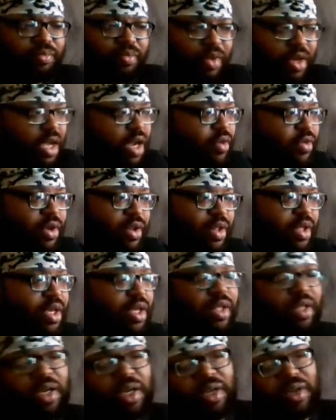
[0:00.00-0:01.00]

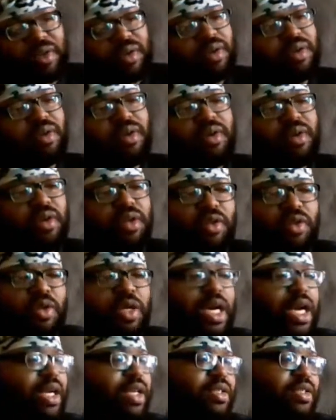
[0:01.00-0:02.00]
everything that you
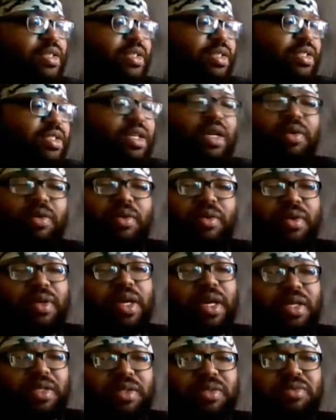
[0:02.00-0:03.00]
had to just say,
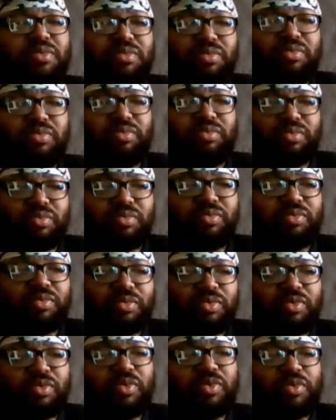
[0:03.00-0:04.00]
yes,
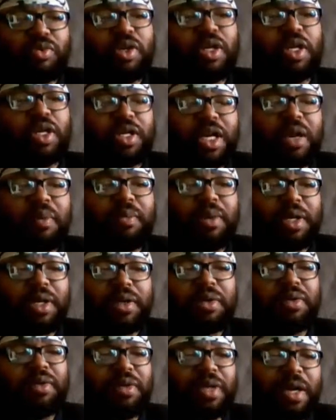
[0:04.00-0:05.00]
what a dominant,
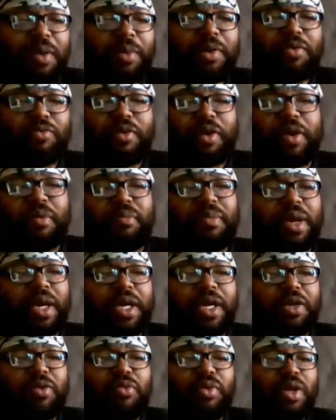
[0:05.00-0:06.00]
dominant running
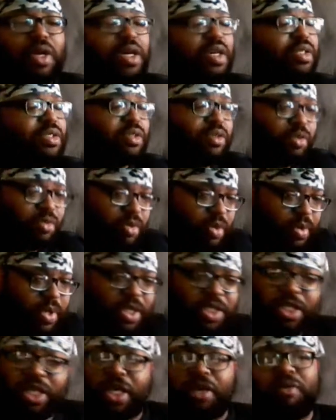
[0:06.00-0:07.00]
back he was. So number
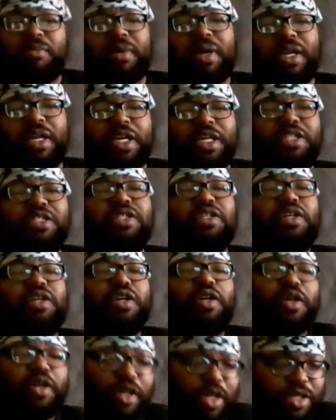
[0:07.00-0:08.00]
ten on my
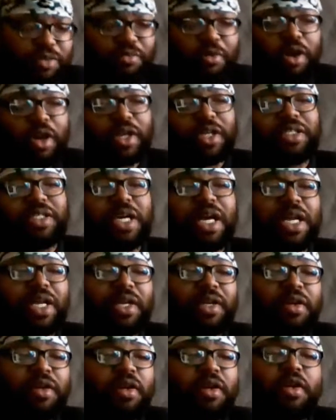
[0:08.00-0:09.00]
list is Marcus Allen.
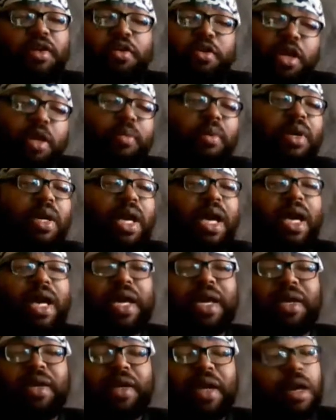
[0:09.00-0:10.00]
Number
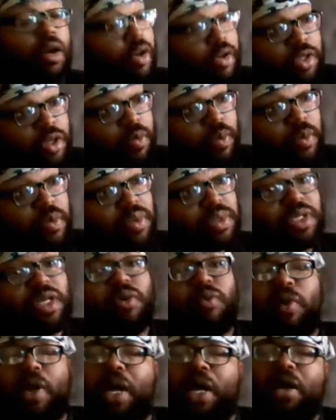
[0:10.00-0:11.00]
nine, I know some people say,
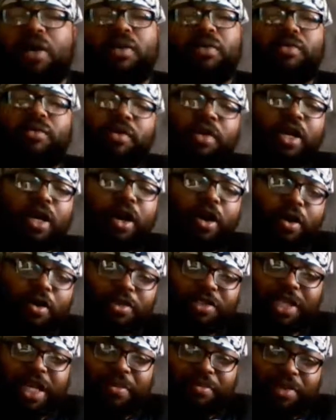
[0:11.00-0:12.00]
wow, the
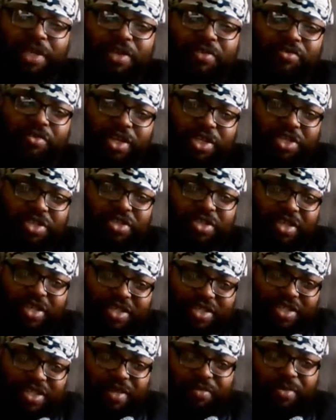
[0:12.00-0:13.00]
all-time leading rusher
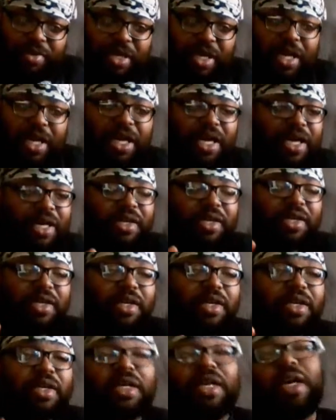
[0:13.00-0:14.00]
is number nine.
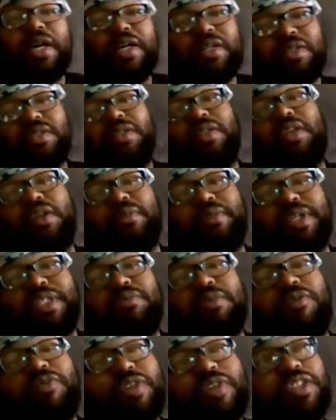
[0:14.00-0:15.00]
Yes, Emmitt
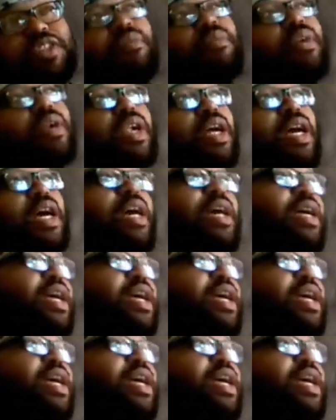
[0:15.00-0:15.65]
Smith is number nine.